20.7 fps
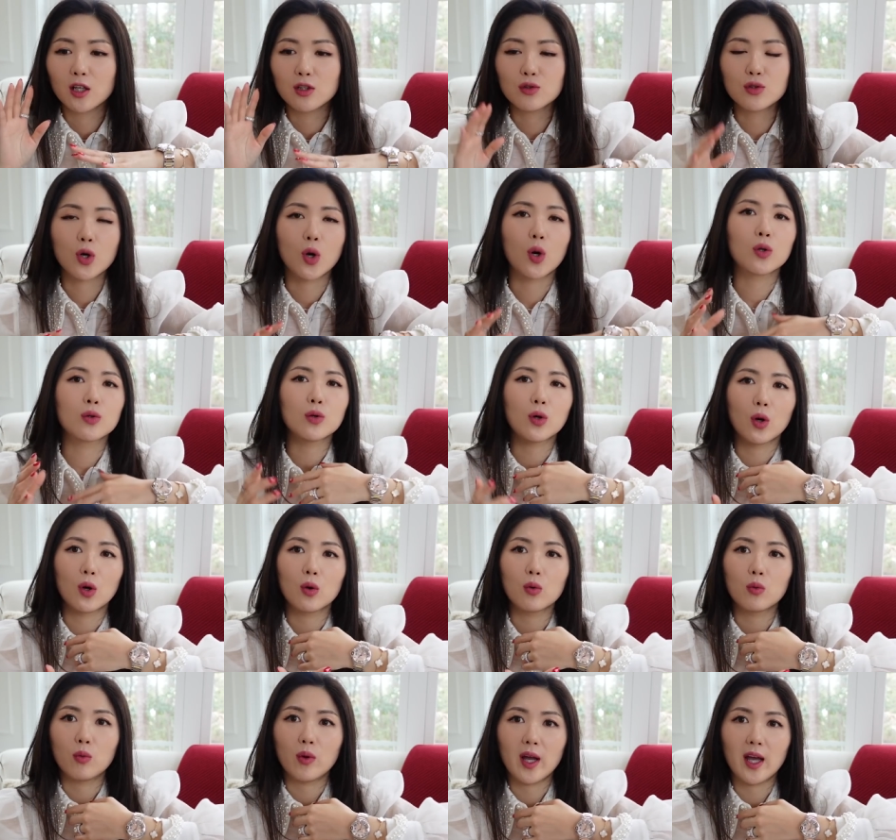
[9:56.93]
Don't
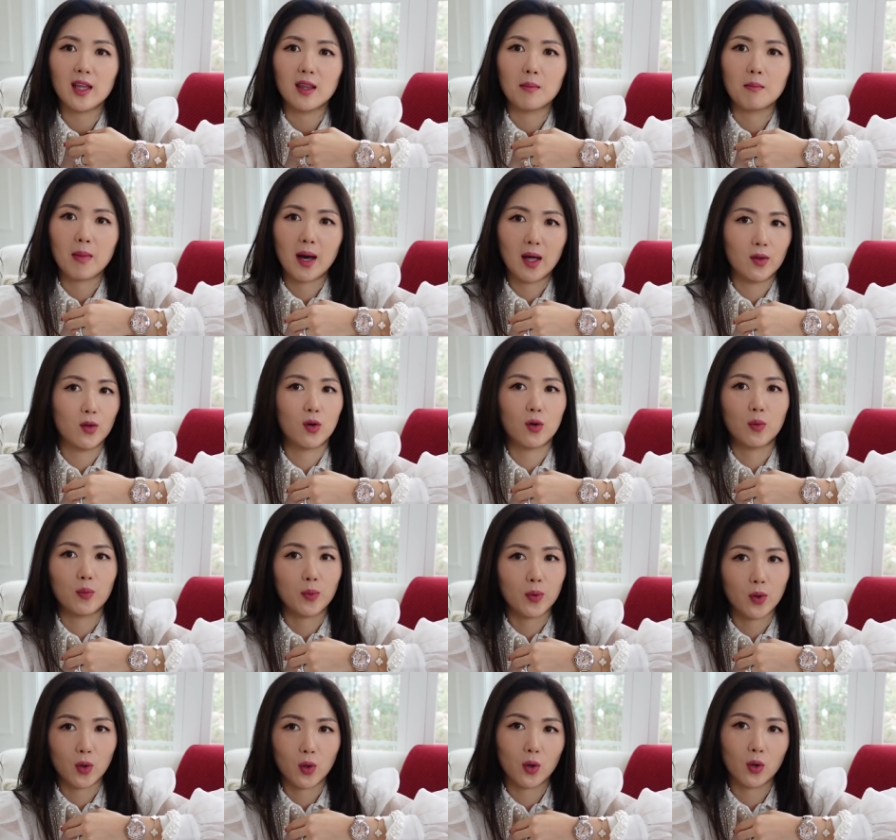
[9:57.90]
go with mother of
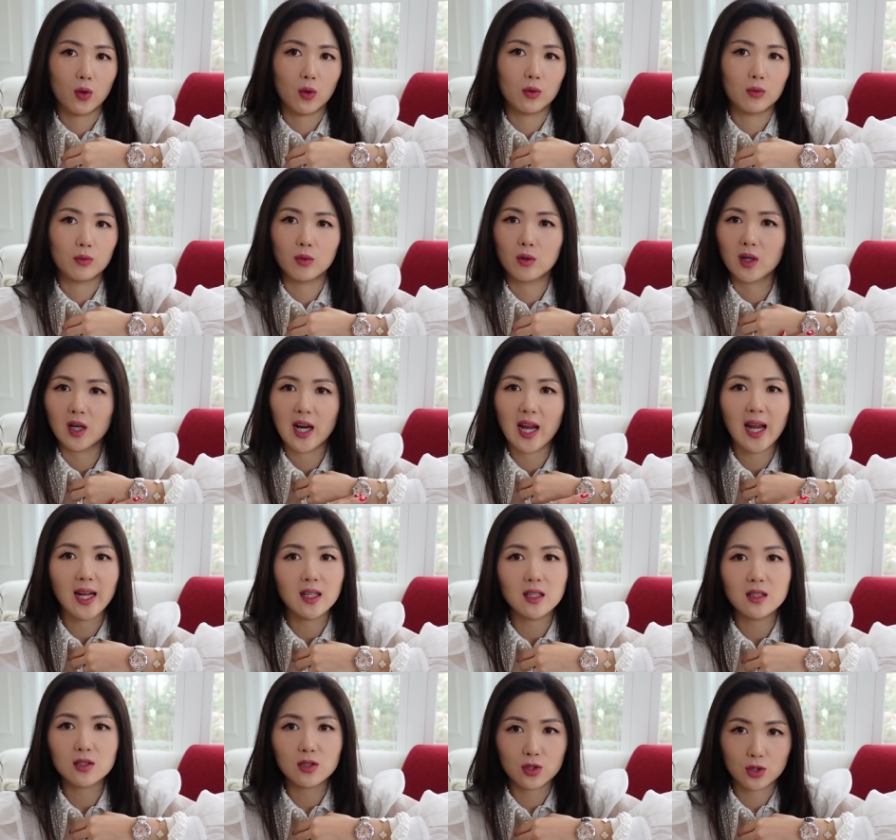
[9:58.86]
pearl or
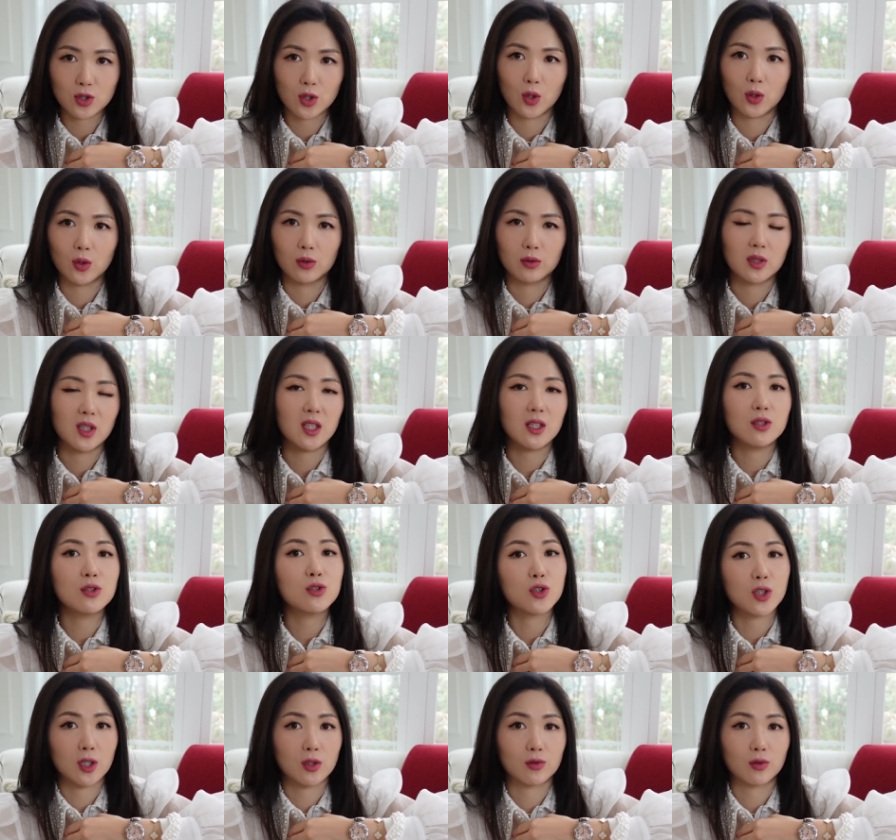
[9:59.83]
any stone in
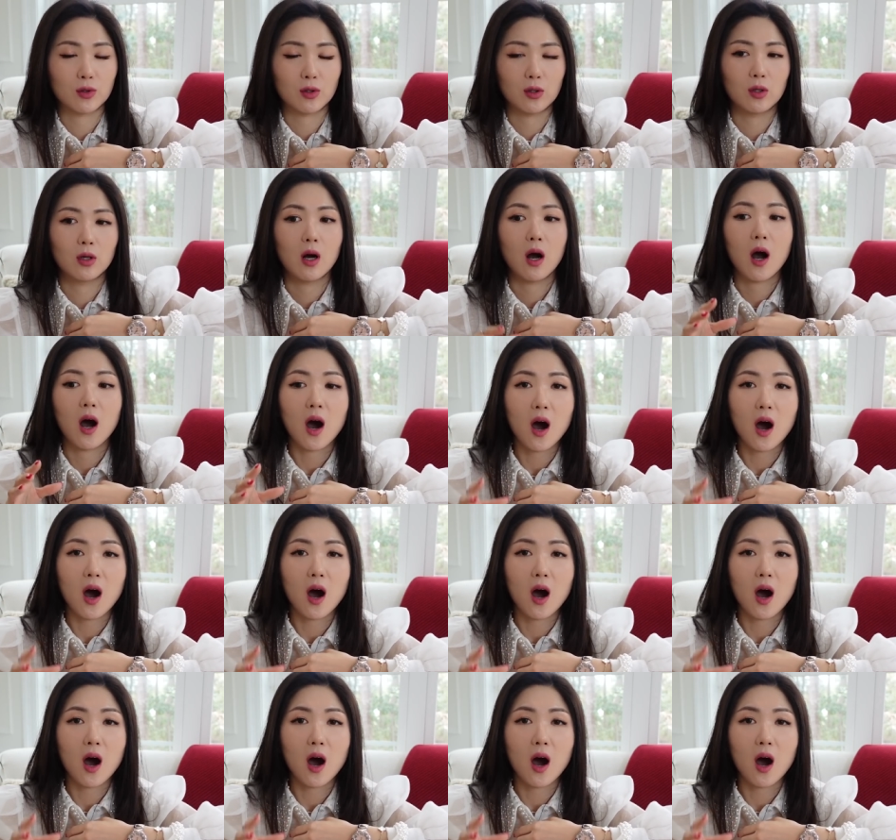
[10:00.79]
general.